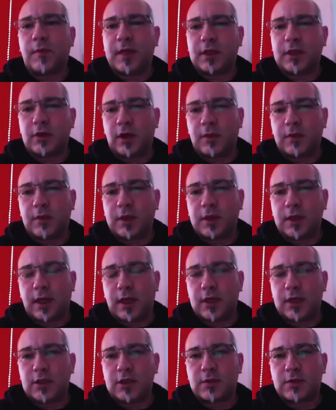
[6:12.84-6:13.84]
your
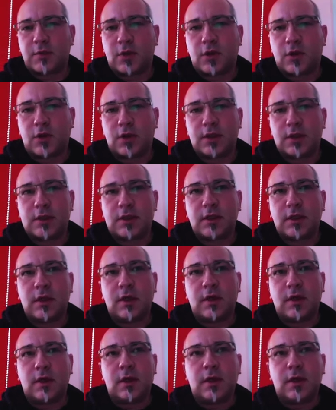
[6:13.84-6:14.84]
application, because
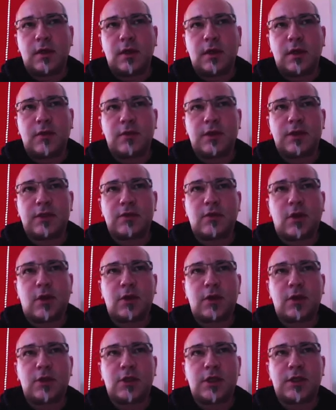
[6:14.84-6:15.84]
here it's
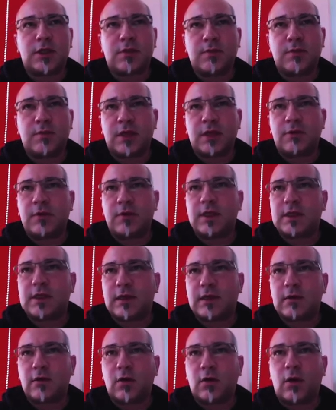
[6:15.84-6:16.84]
not just metrics
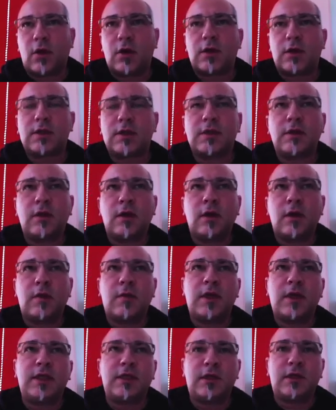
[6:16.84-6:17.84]
and logs.
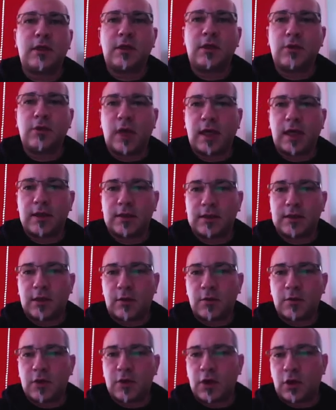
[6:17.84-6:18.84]
Basically, you add
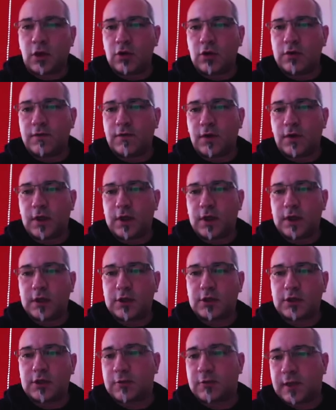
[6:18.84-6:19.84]
some code for each
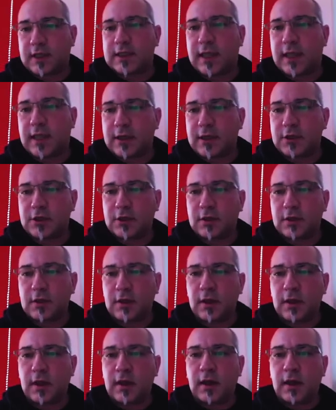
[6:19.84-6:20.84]
transaction
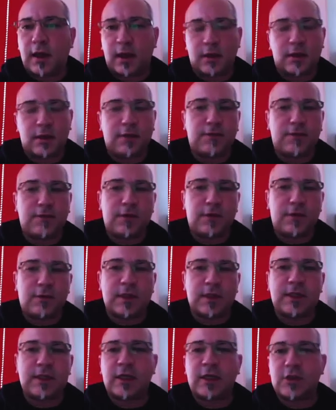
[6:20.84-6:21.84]
and give
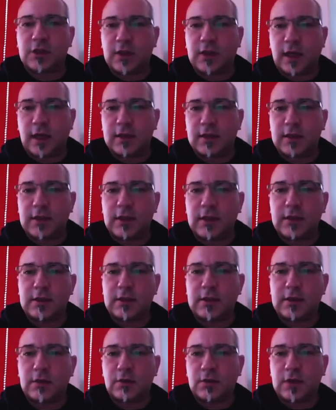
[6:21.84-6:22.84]
transaction IDs
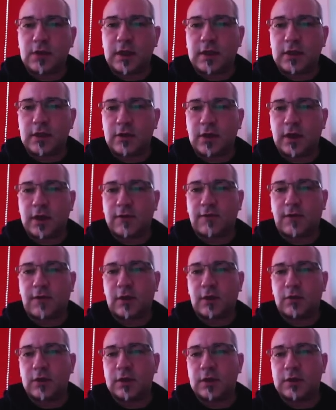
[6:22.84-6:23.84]
so that you can
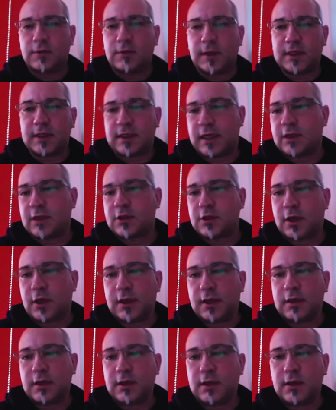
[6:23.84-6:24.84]
follow the transaction
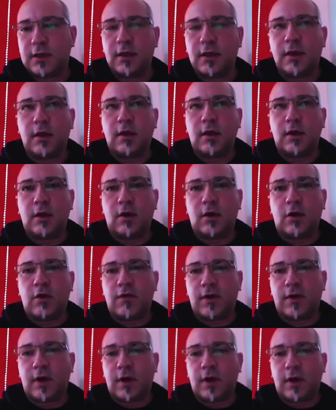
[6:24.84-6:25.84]
ID
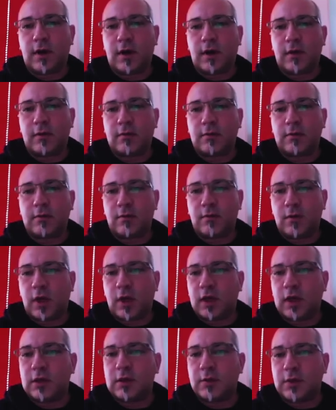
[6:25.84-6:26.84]
over
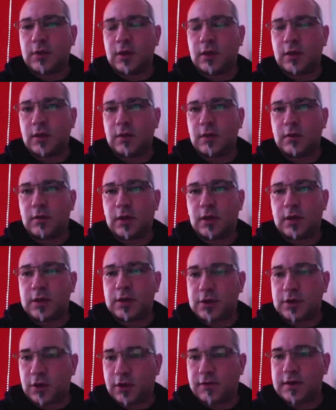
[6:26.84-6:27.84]
multiple
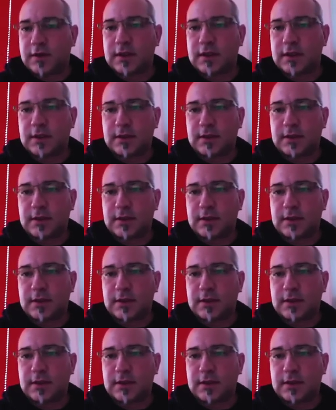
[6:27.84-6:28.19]
services.